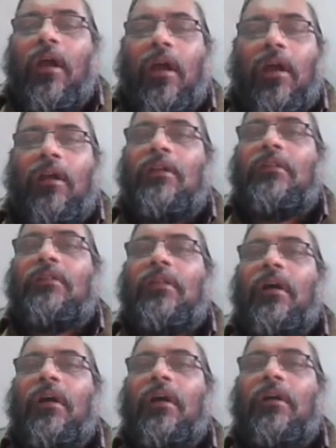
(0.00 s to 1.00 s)
and
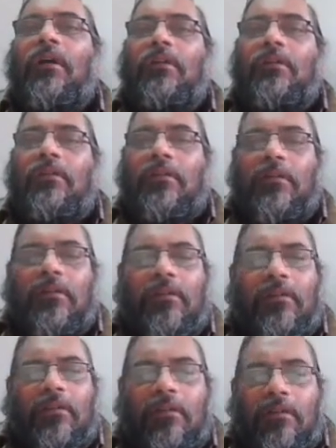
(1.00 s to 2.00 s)
third,
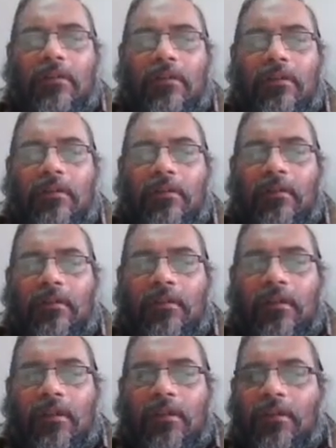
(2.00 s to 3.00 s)

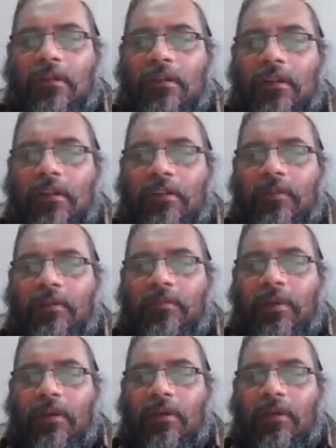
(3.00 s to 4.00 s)
this is one
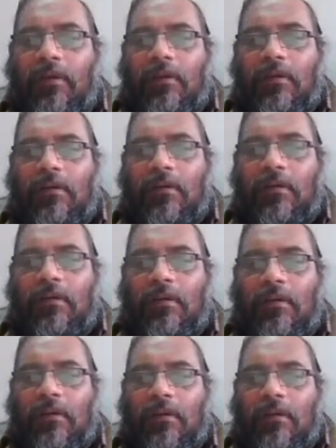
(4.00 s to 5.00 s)
below.
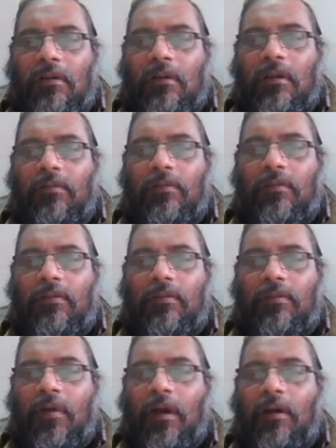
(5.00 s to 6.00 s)
If you
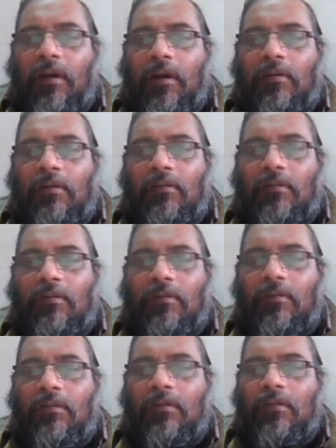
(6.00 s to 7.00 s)
want to
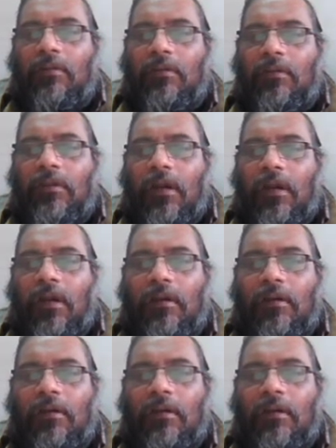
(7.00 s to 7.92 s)
go through that,